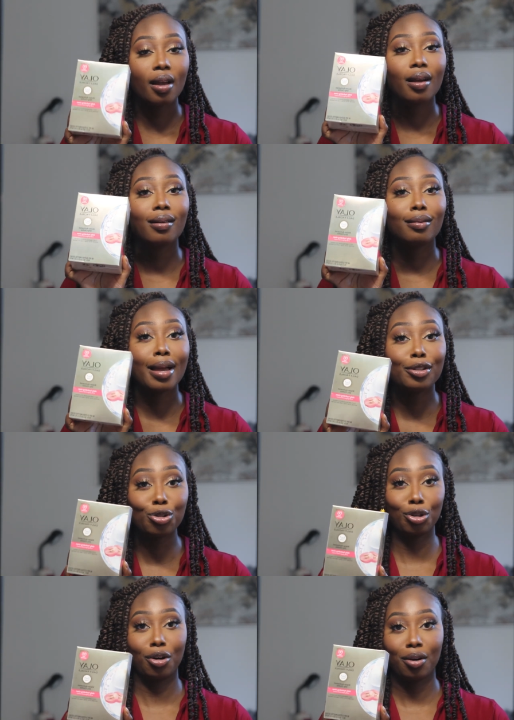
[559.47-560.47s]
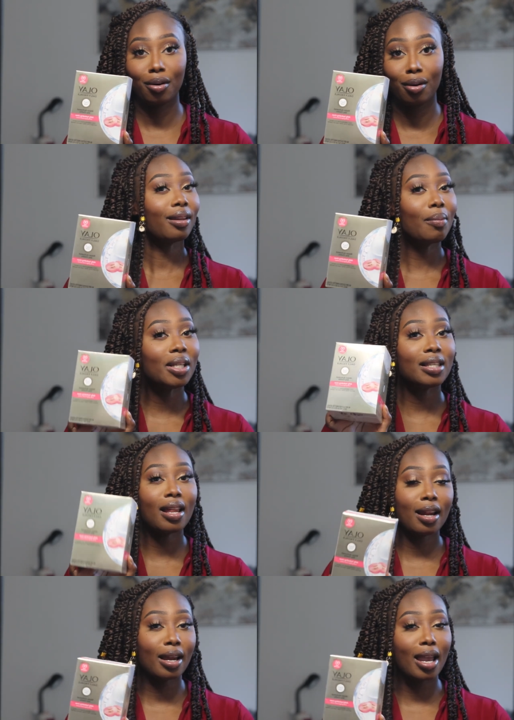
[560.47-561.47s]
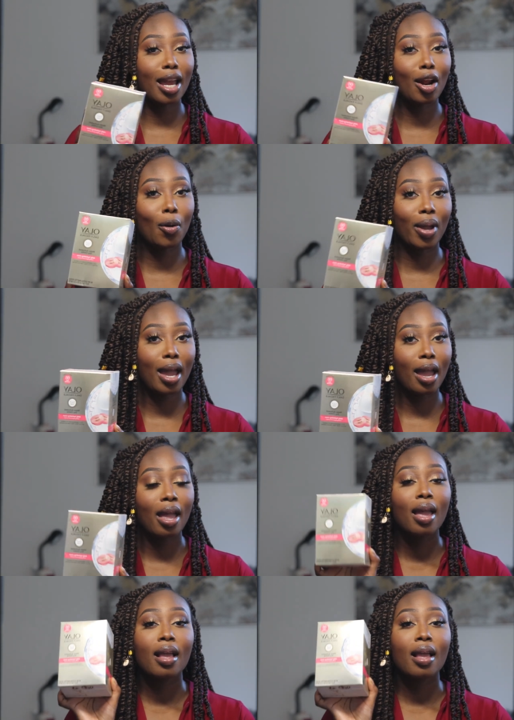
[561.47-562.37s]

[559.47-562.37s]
cleanser. Let me say that again, okay?